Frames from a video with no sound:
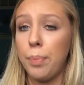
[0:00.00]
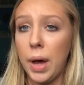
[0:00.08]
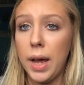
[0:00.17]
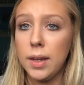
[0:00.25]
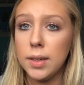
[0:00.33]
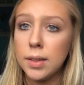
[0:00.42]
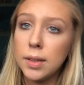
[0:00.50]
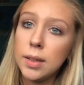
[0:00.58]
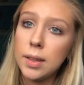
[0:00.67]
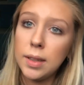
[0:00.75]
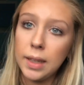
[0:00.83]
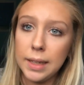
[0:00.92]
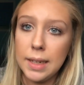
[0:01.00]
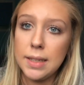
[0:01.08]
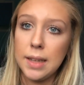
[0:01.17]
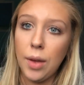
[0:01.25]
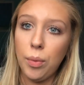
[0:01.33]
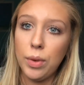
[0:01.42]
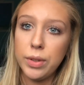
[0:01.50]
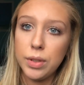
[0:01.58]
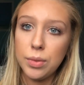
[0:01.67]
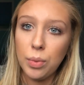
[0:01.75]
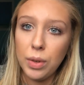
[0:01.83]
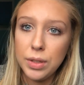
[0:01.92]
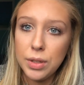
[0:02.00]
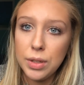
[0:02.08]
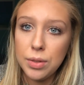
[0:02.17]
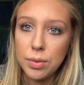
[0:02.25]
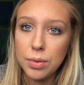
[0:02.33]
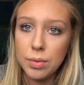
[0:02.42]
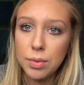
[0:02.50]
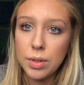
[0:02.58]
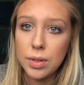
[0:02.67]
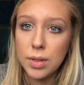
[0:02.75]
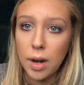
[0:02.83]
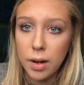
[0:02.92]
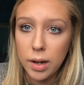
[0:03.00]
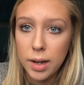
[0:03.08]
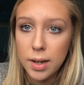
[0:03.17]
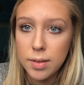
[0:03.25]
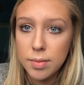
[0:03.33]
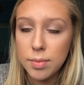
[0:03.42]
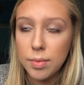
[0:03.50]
But like I said, once you start it,